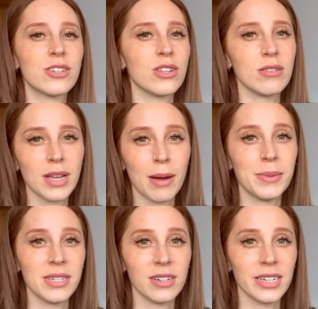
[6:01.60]
to those
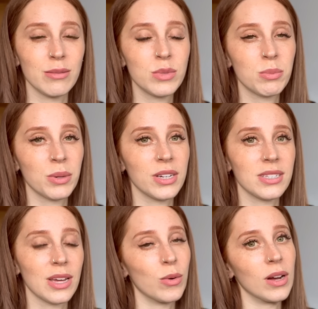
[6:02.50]
happy times because
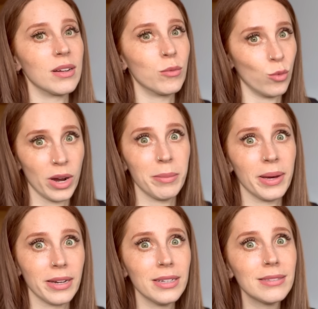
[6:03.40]
they were way
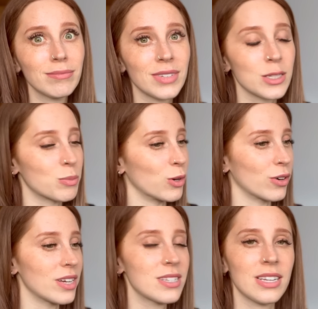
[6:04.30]
better. Let's be
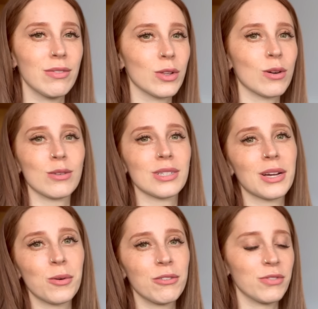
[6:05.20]
honest, even though I was like
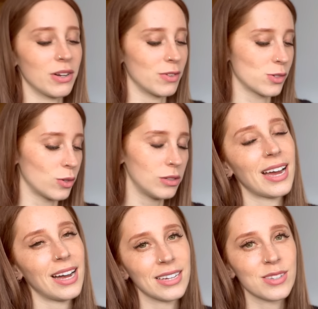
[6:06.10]
what 5 years old,
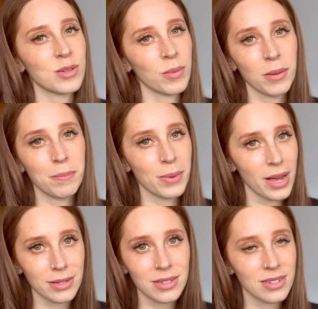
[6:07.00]
had some of the
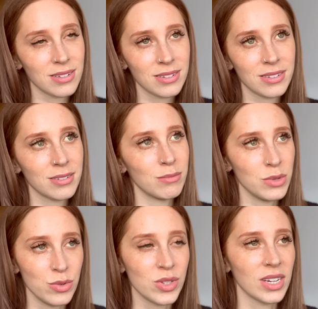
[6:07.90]
best
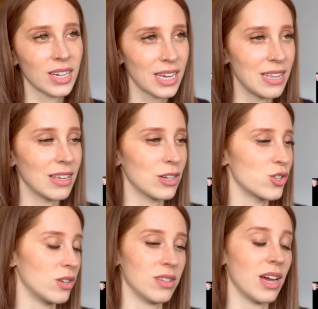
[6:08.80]
music in that
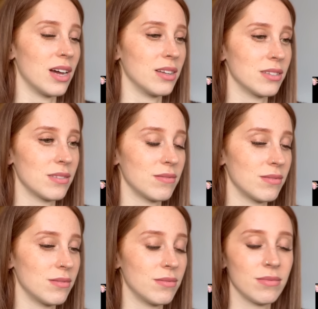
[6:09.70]
that
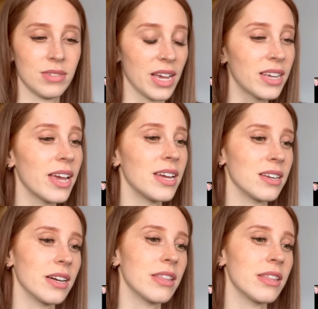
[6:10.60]
decade, I